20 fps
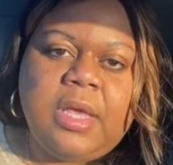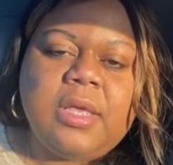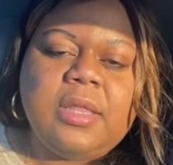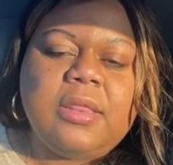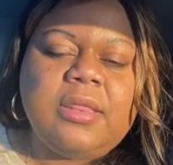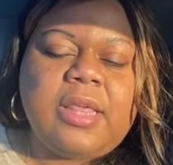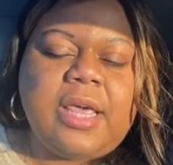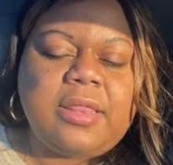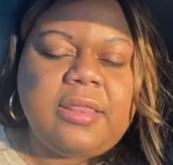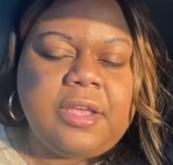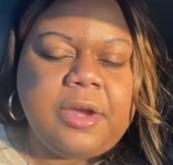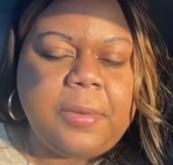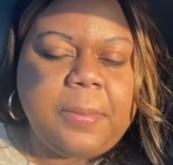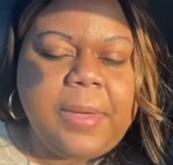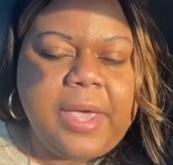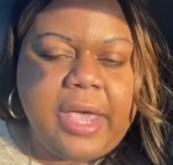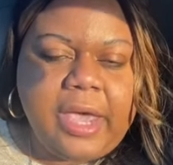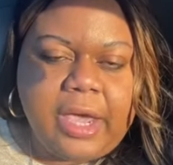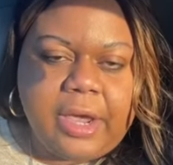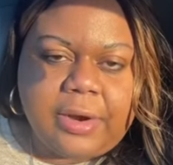that their
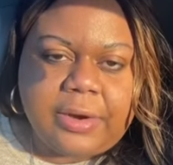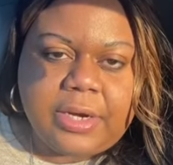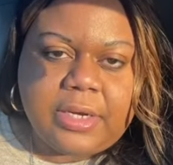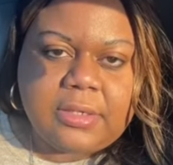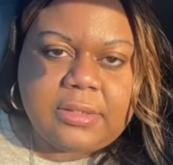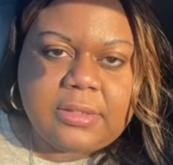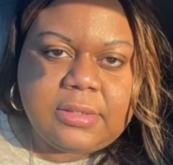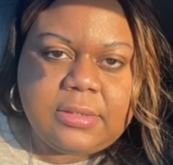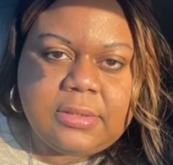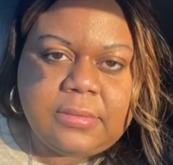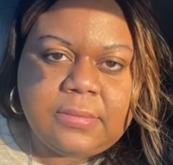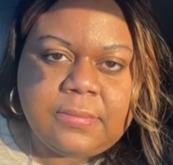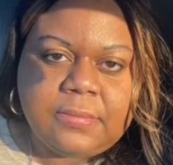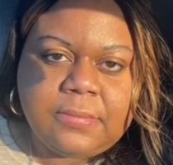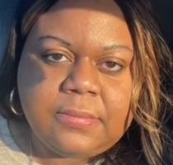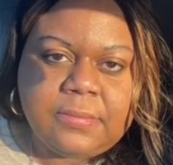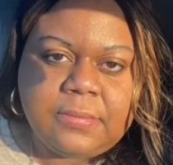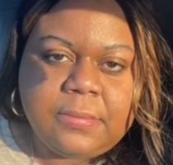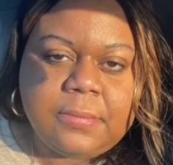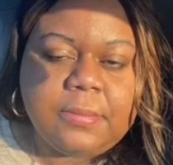parents,
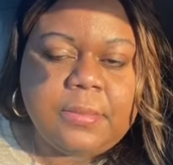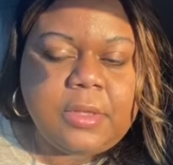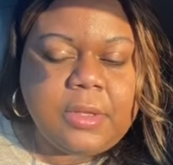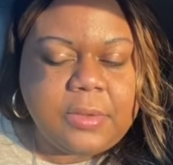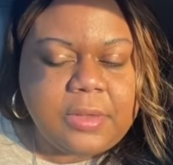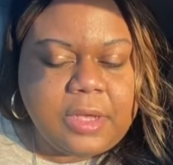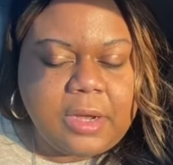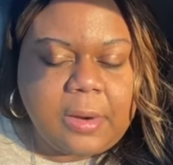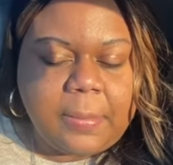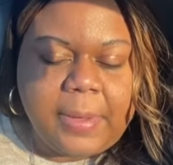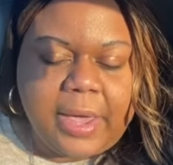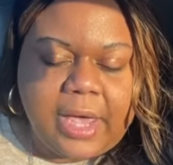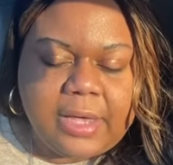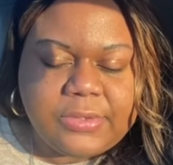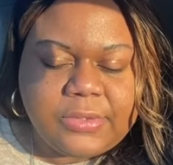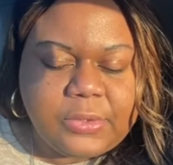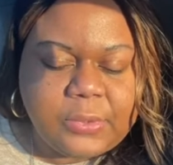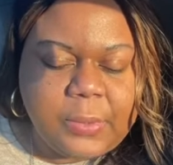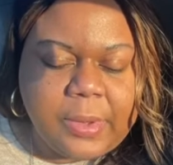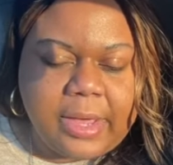though they are
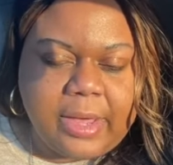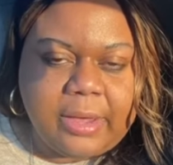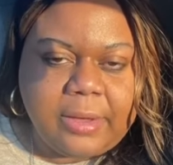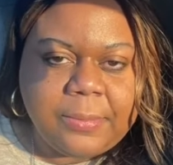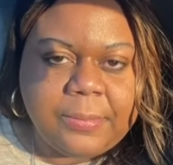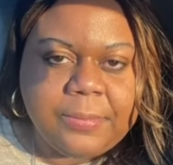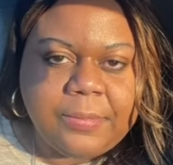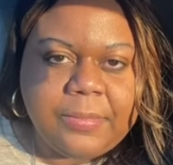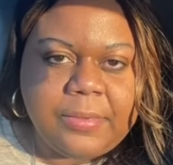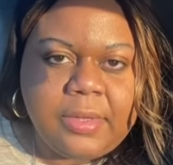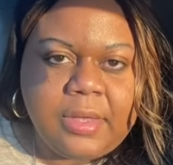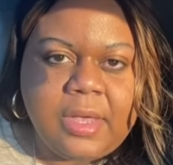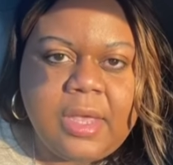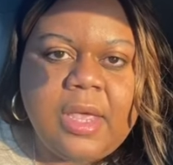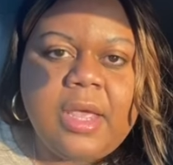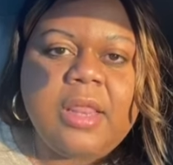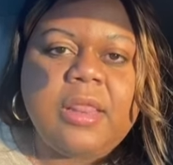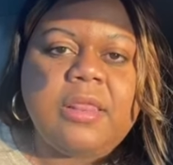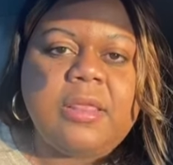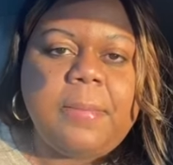passed away,
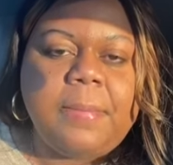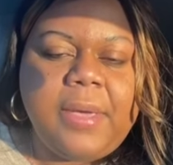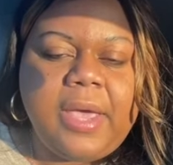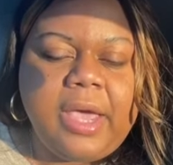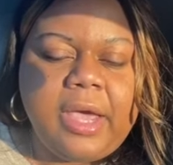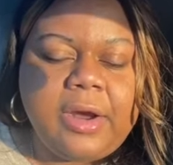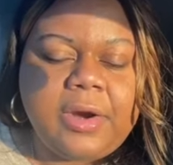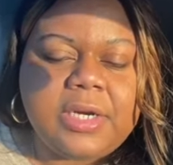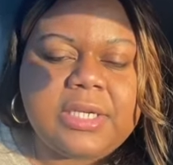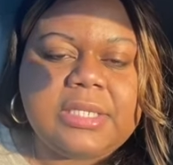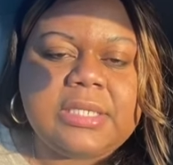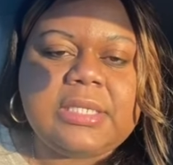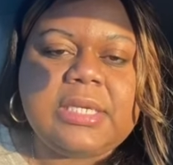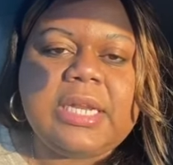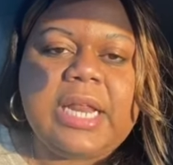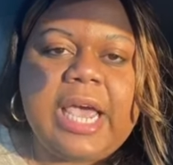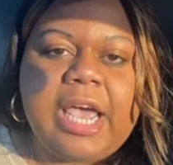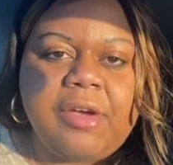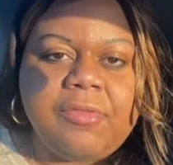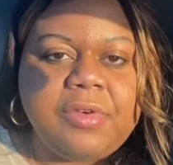the parents did
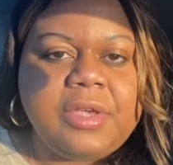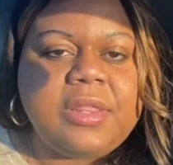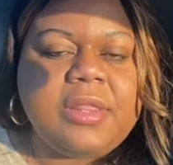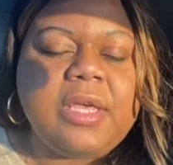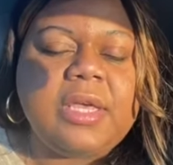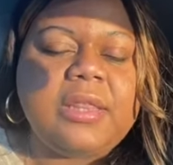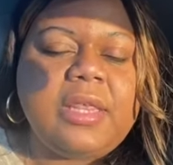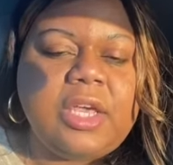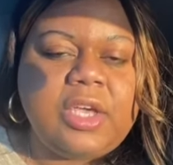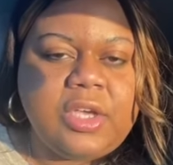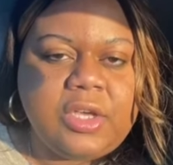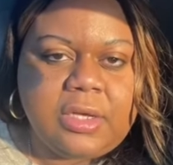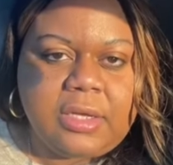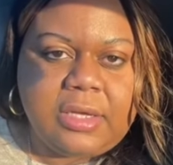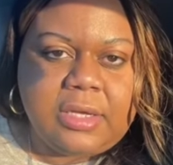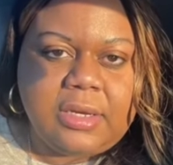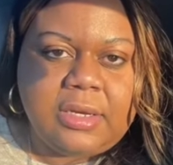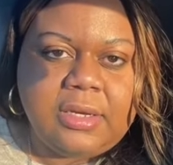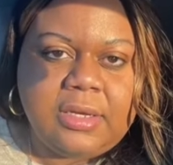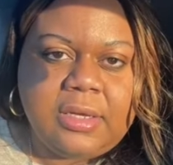everything they
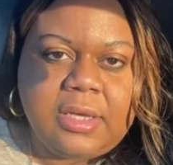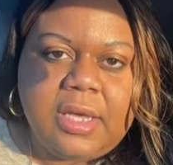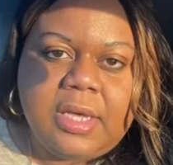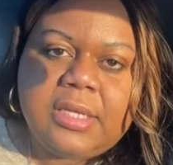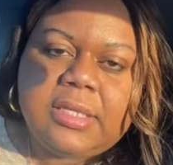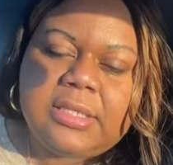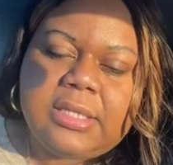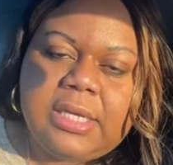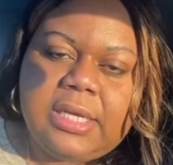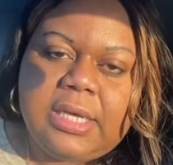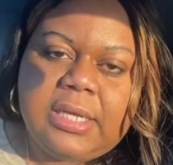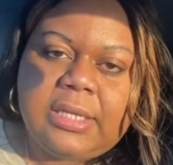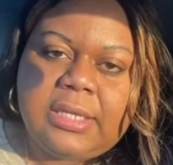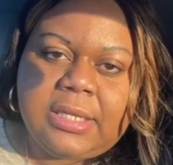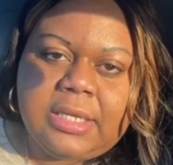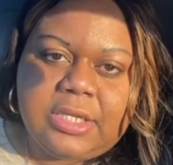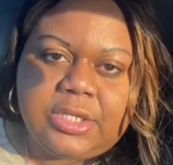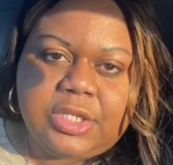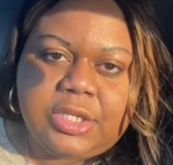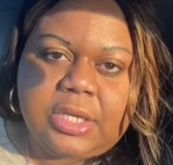could to get
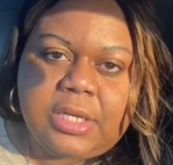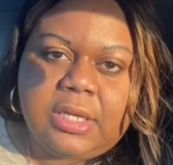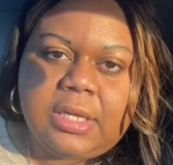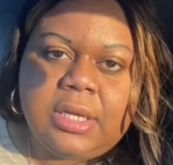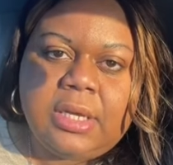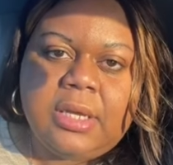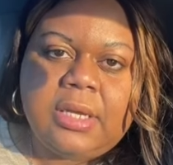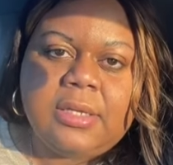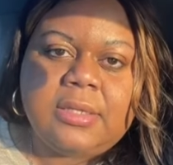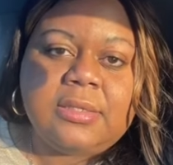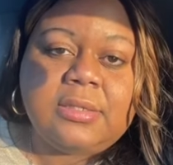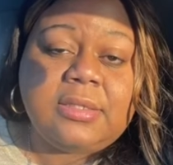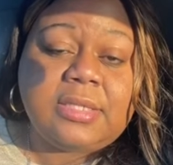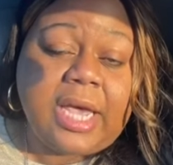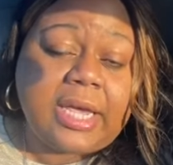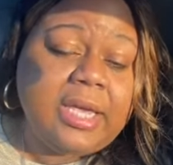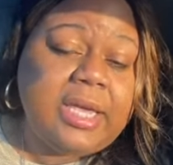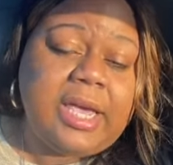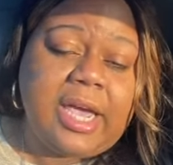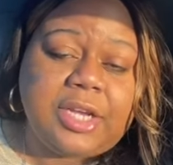Legion
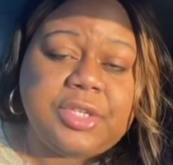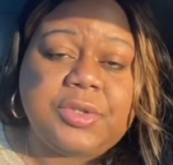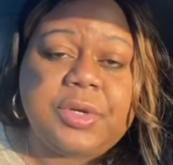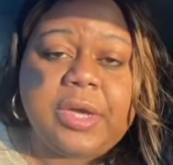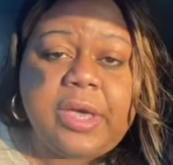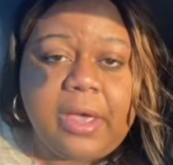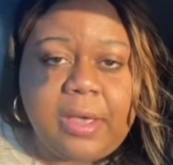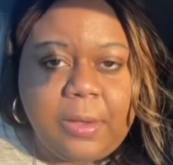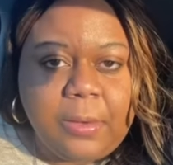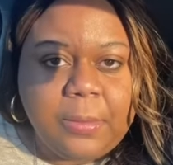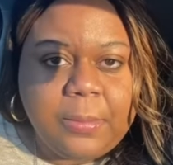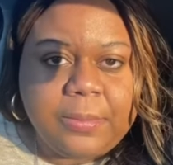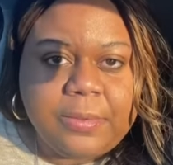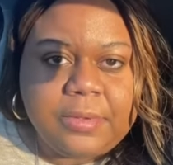psychiatric help.